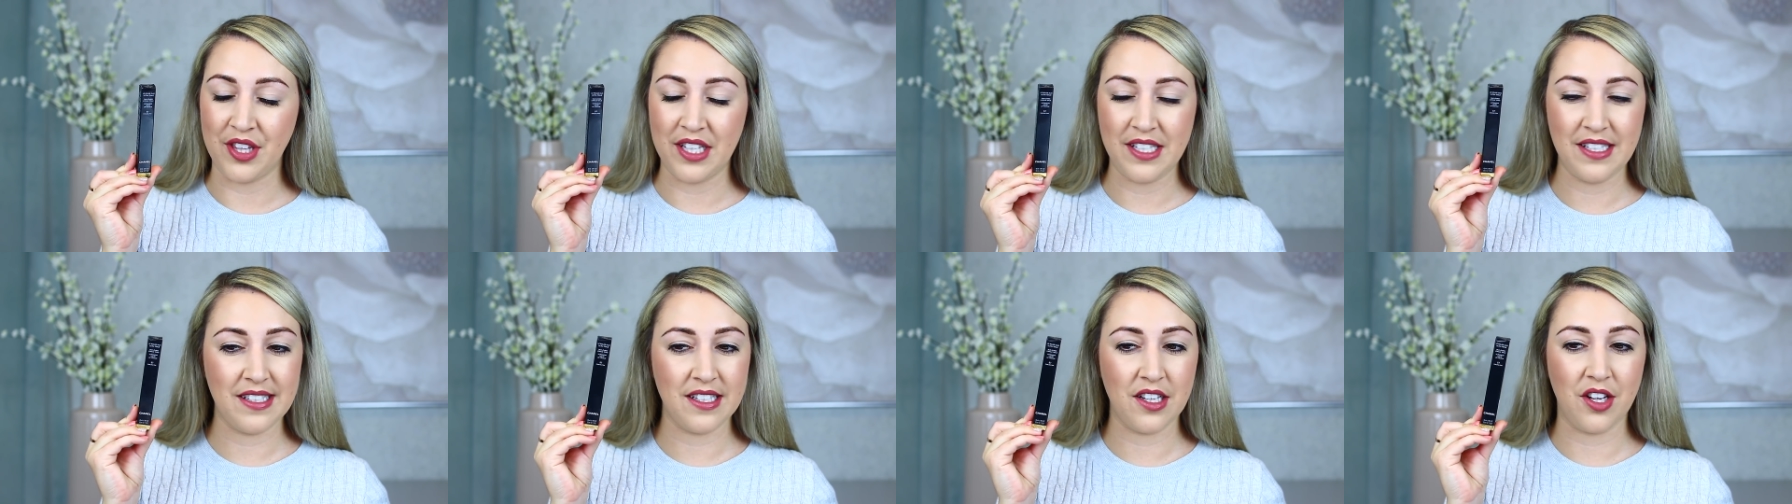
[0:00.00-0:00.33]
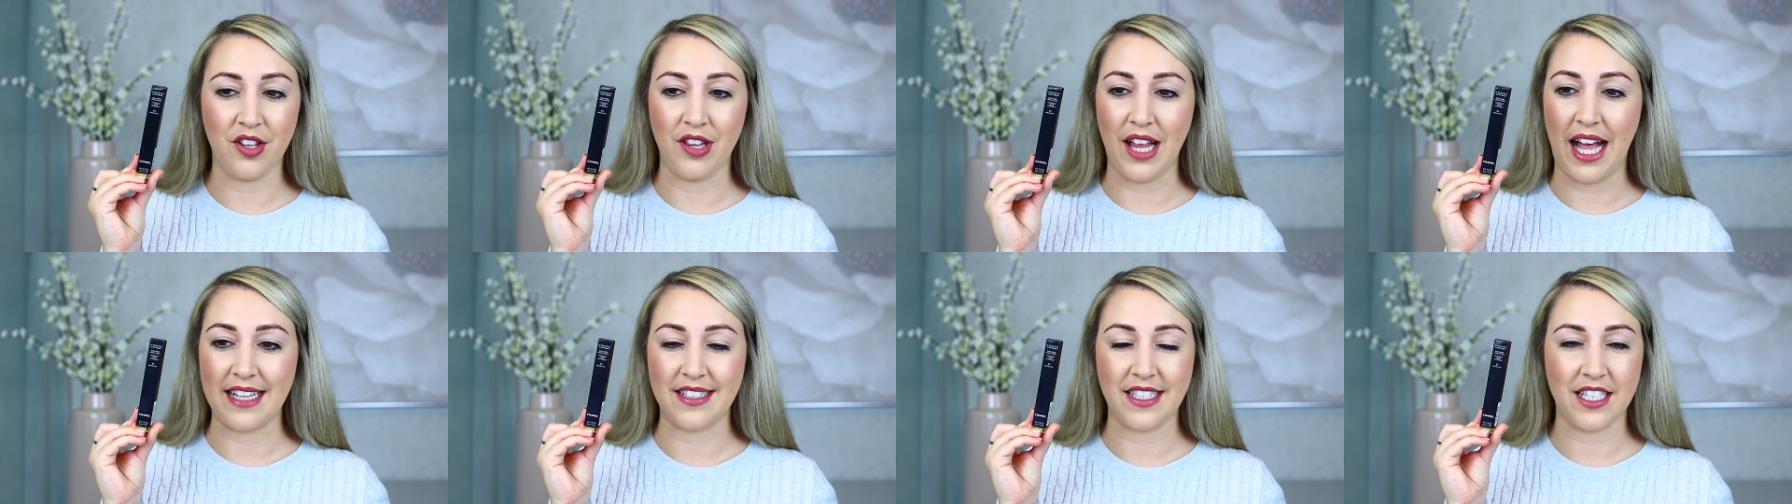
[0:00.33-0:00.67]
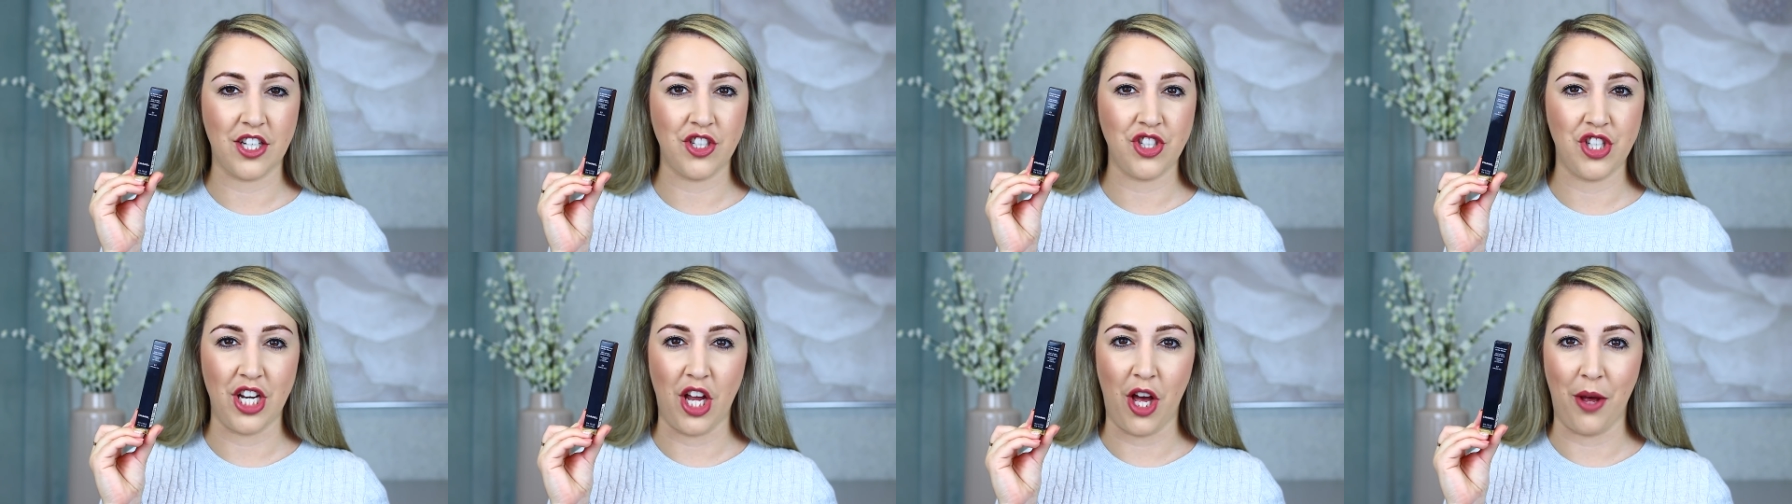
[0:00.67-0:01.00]
This is a
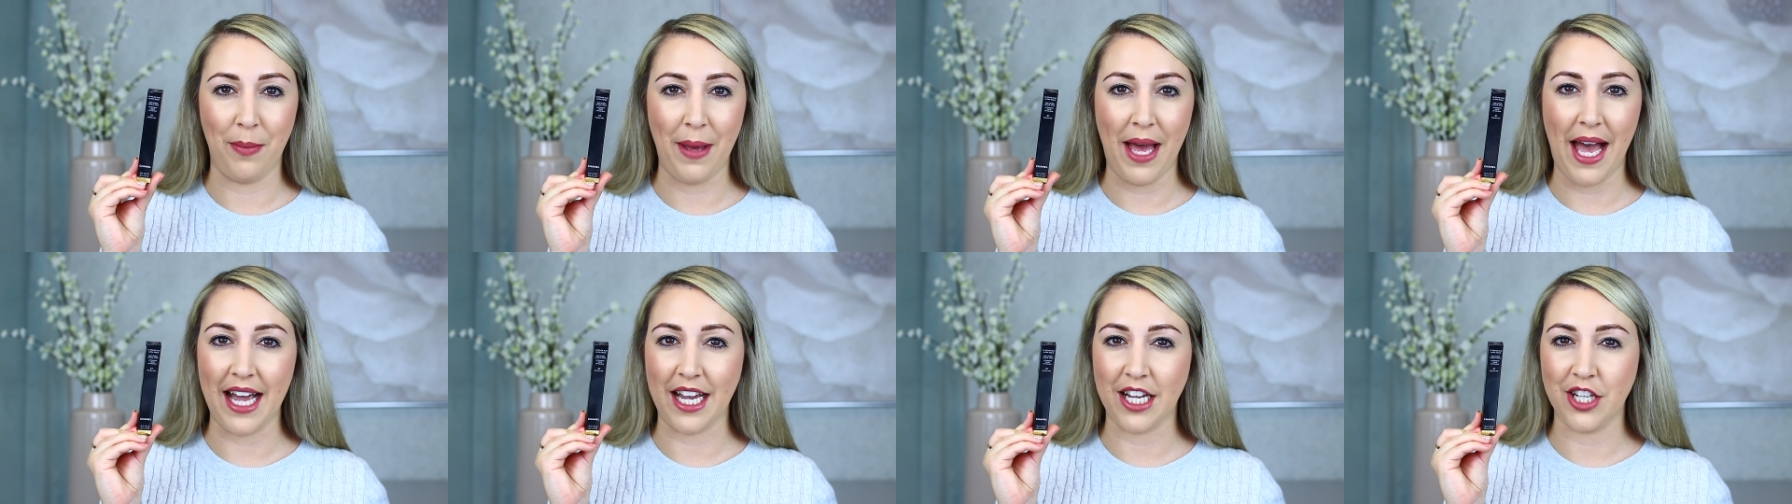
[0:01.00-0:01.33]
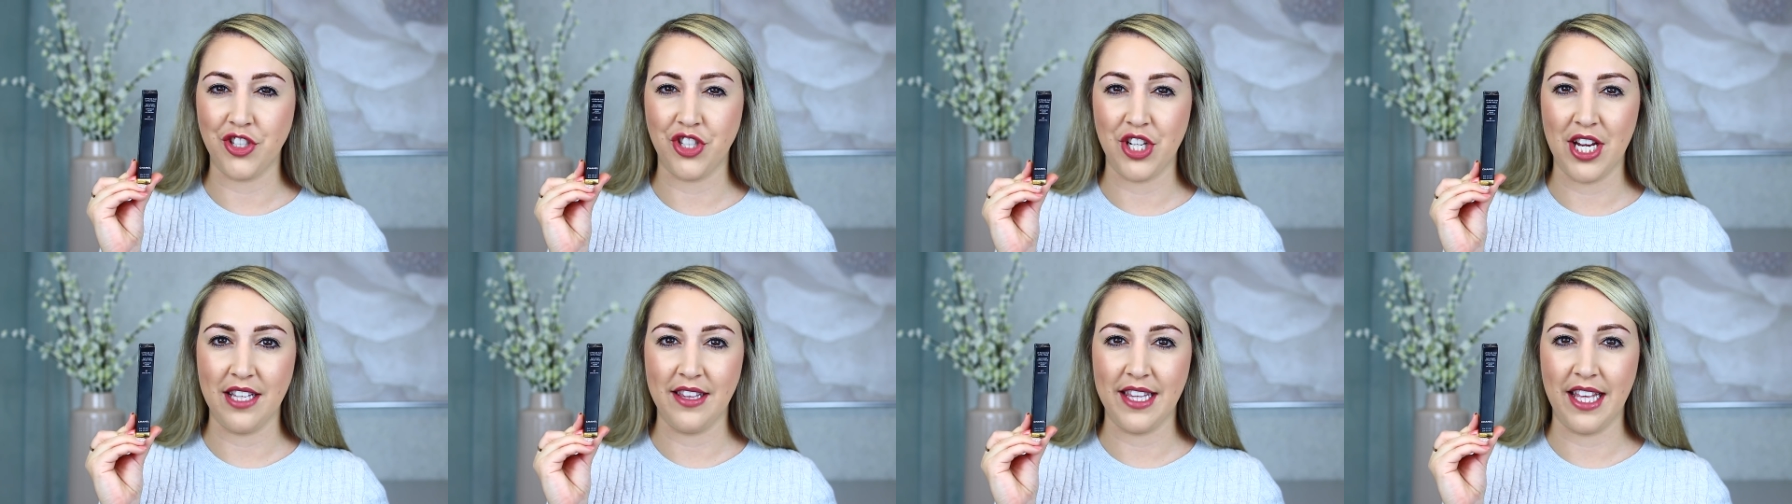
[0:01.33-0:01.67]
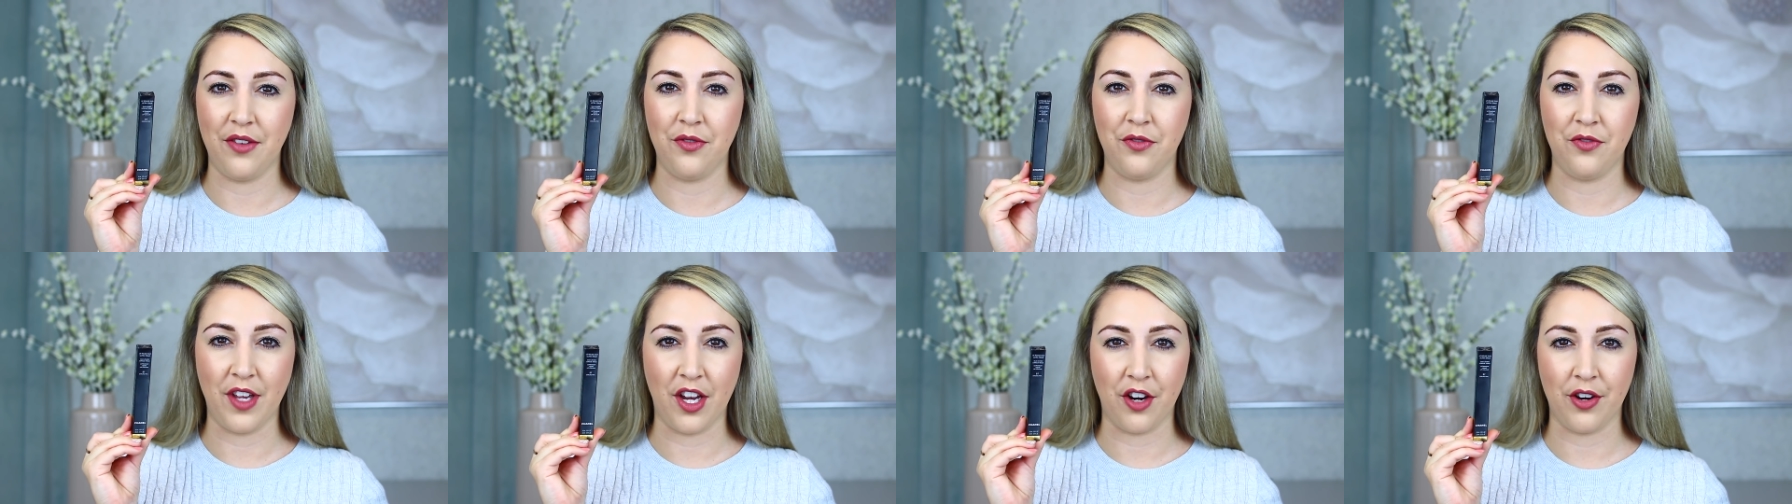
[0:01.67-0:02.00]
classic Chanel packaging.
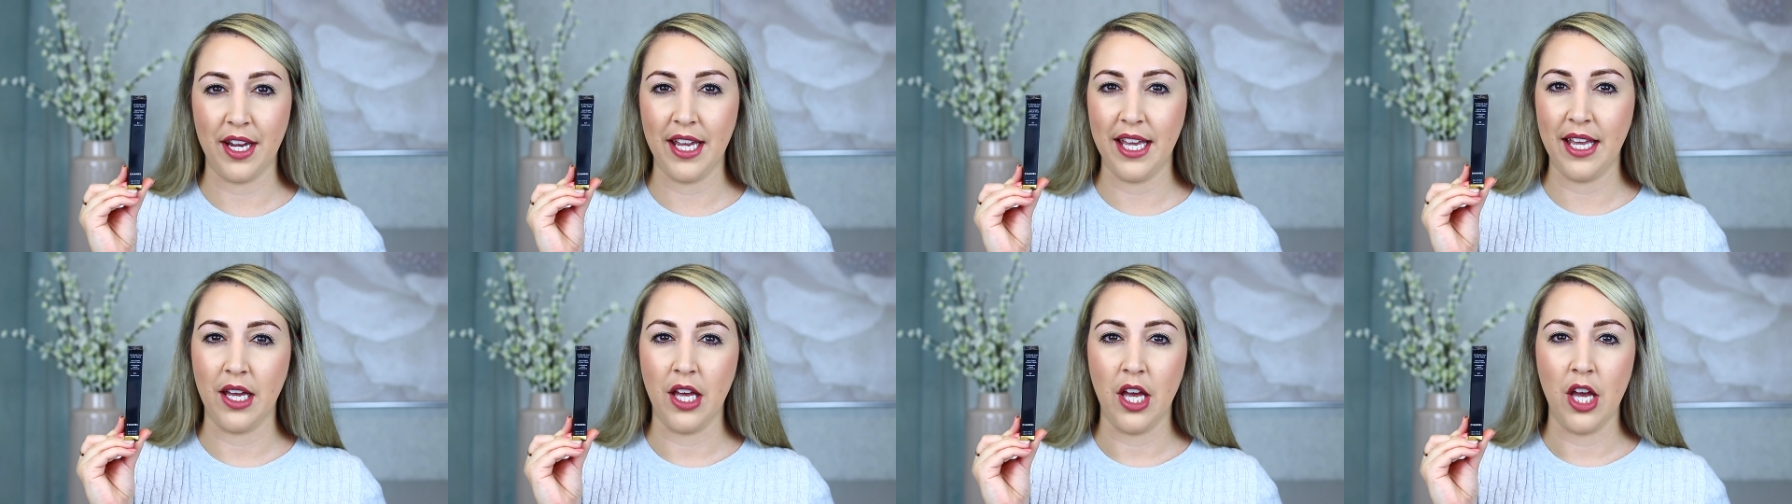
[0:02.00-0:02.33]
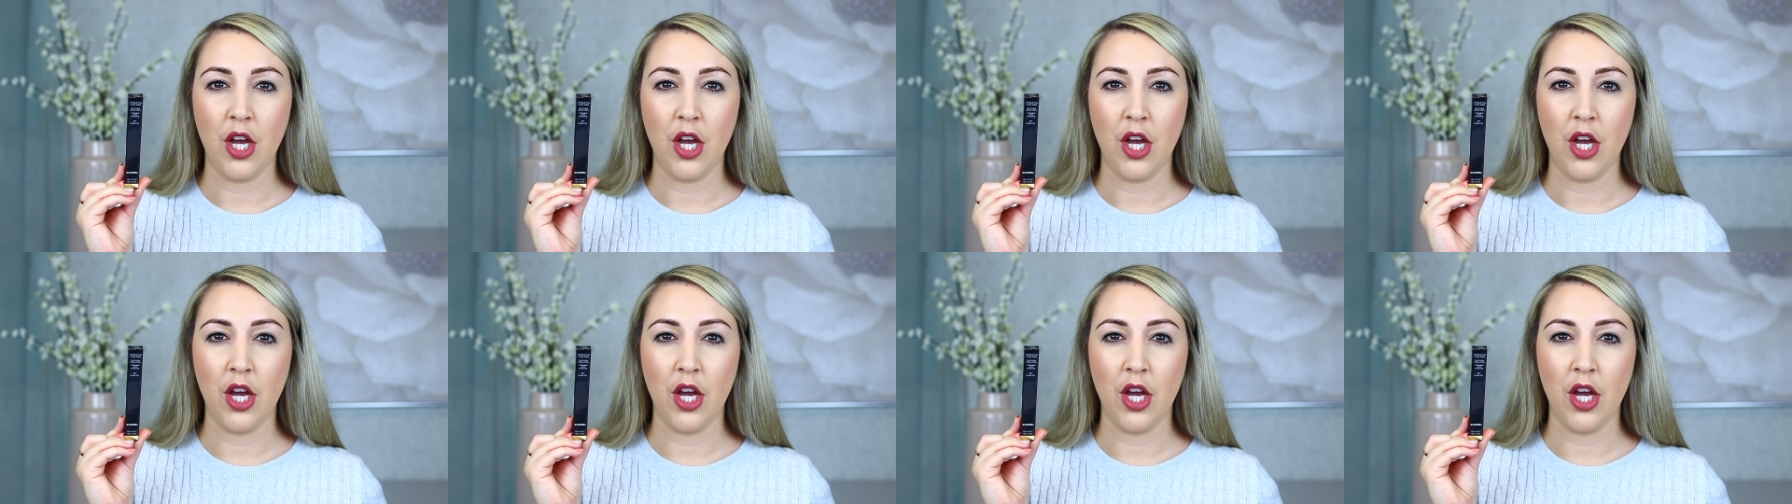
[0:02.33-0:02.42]
They very